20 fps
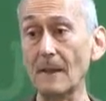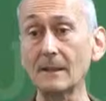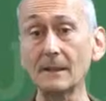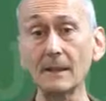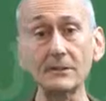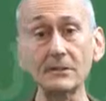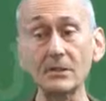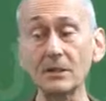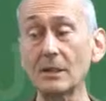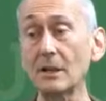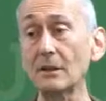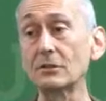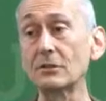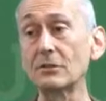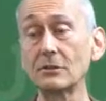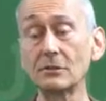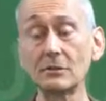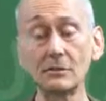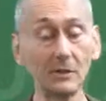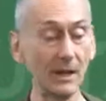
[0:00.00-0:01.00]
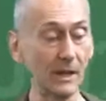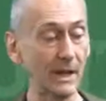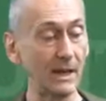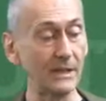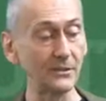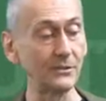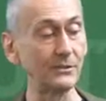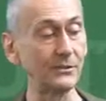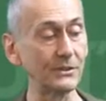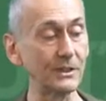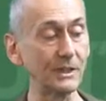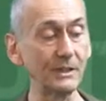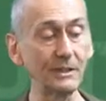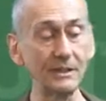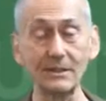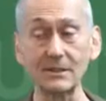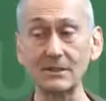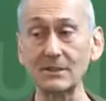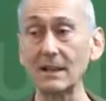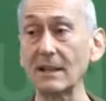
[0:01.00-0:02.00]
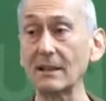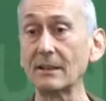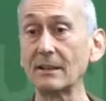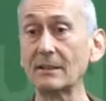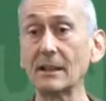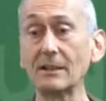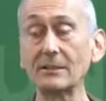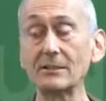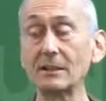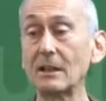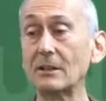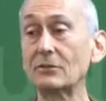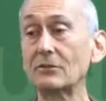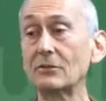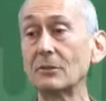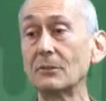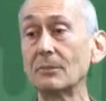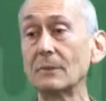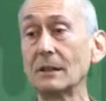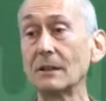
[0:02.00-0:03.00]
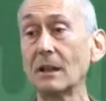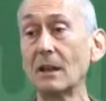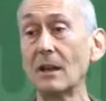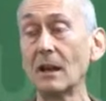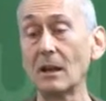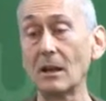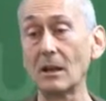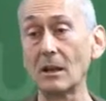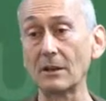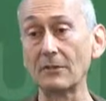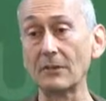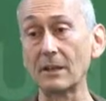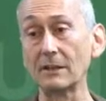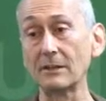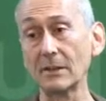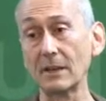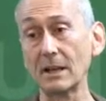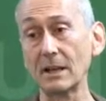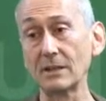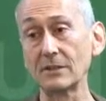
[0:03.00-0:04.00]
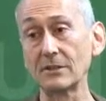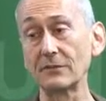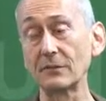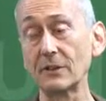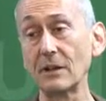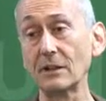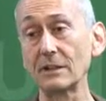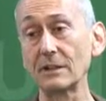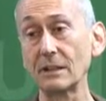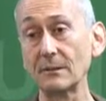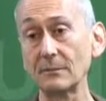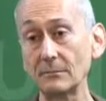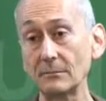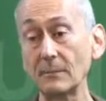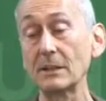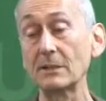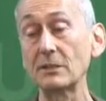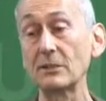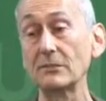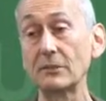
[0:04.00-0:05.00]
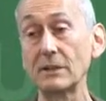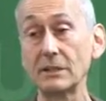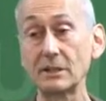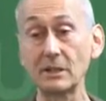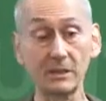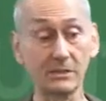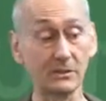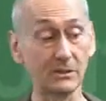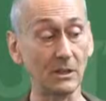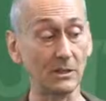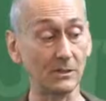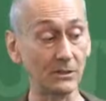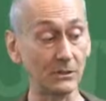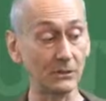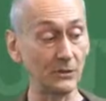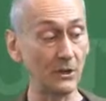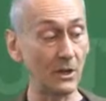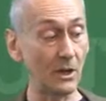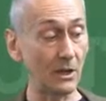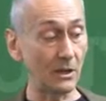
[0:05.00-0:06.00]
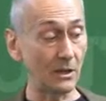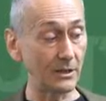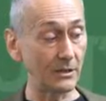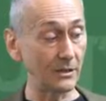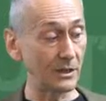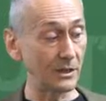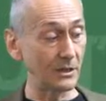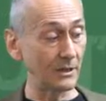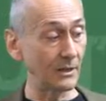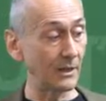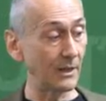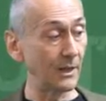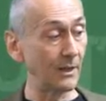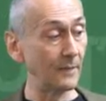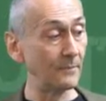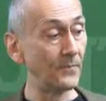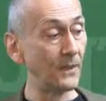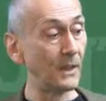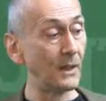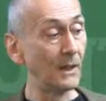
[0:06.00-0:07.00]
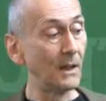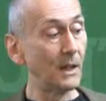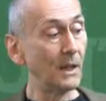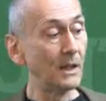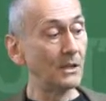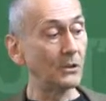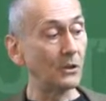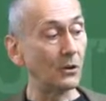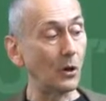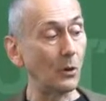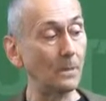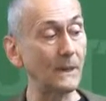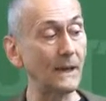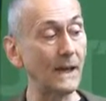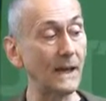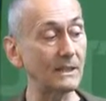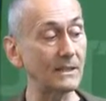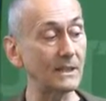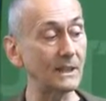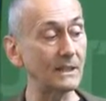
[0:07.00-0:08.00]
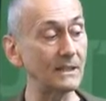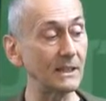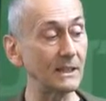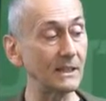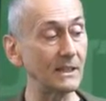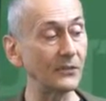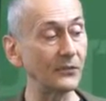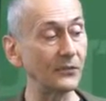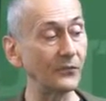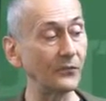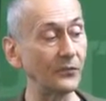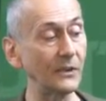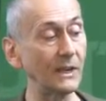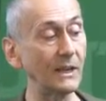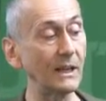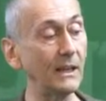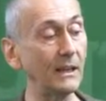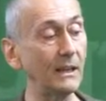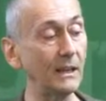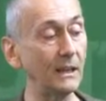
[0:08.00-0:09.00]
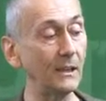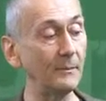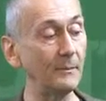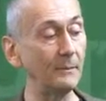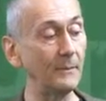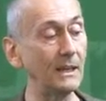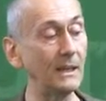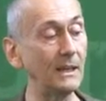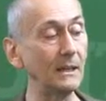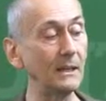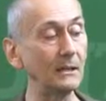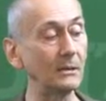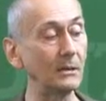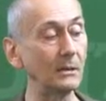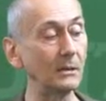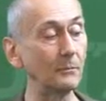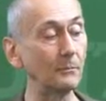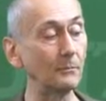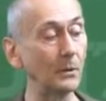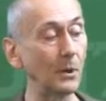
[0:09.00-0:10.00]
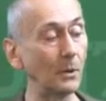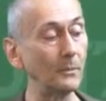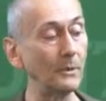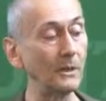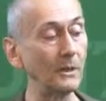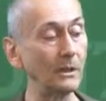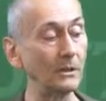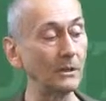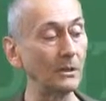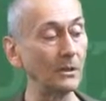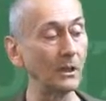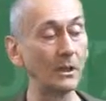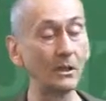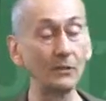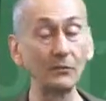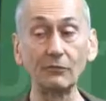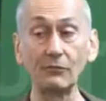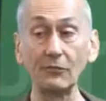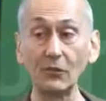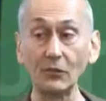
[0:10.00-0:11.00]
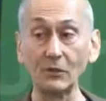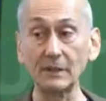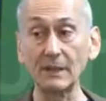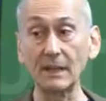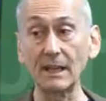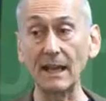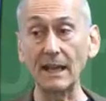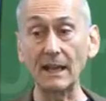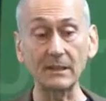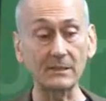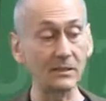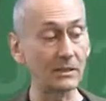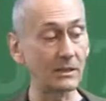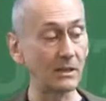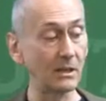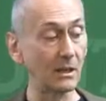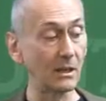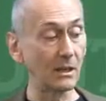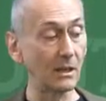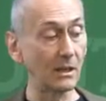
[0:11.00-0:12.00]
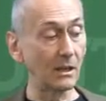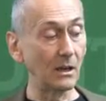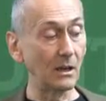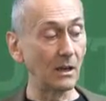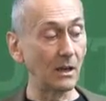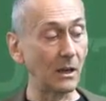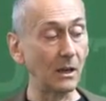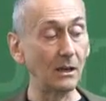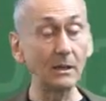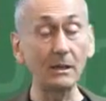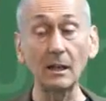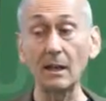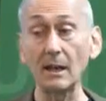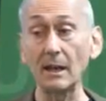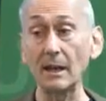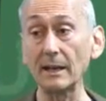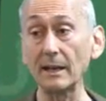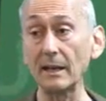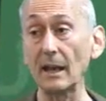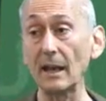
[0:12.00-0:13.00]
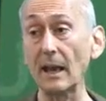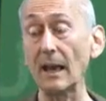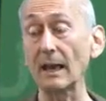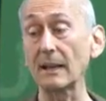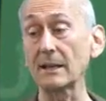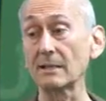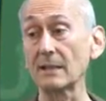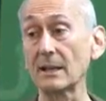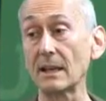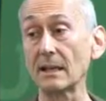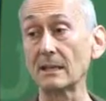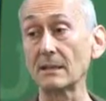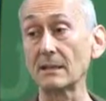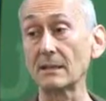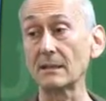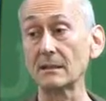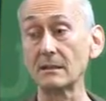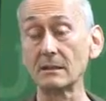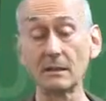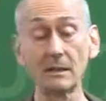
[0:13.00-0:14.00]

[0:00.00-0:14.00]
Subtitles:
That's not true, as you'll see in a second. That's not true about a lot of other kinds of content, much of which is also knowledge. So open access is free, immediate, permanent, full-text, online access.